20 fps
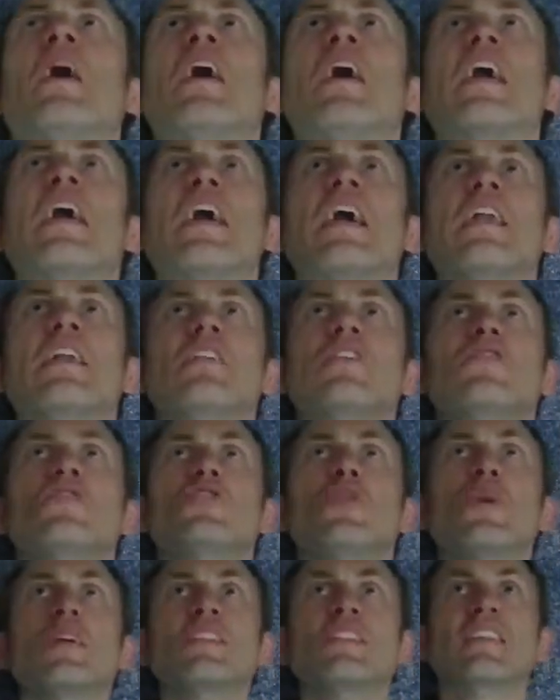
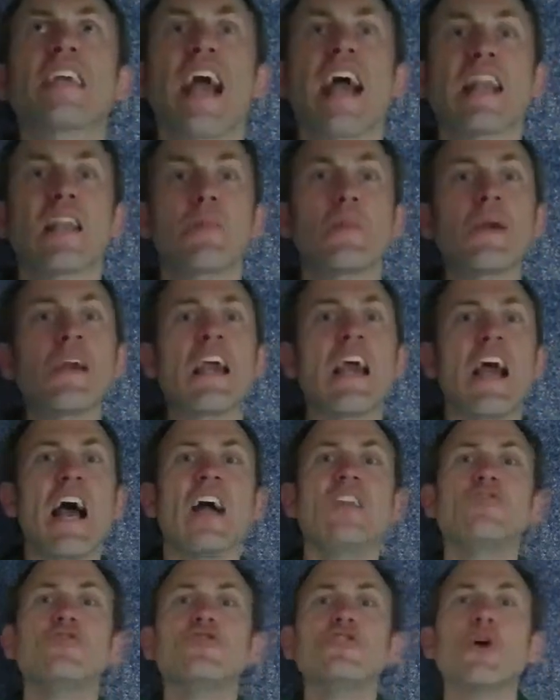into its canopy
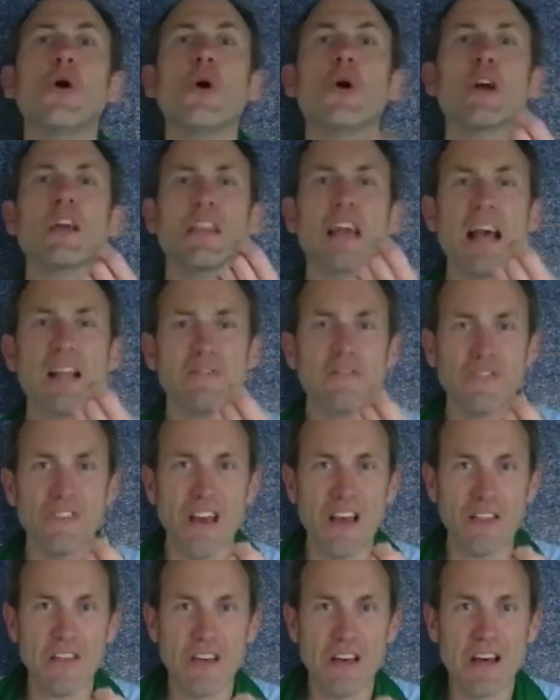and took that
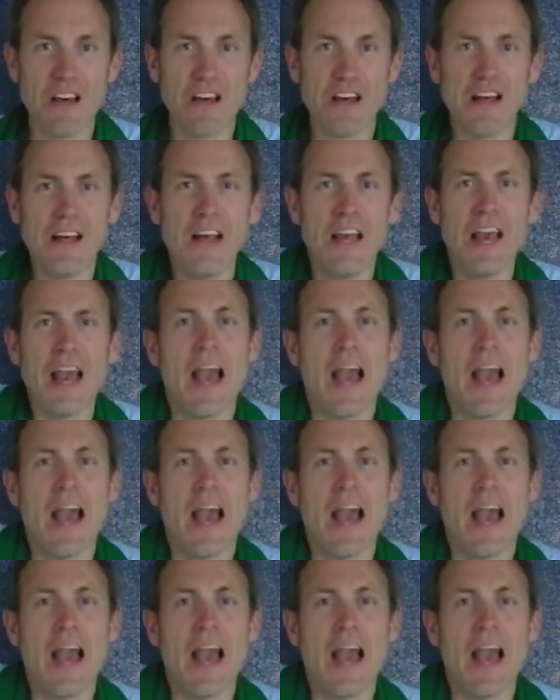feather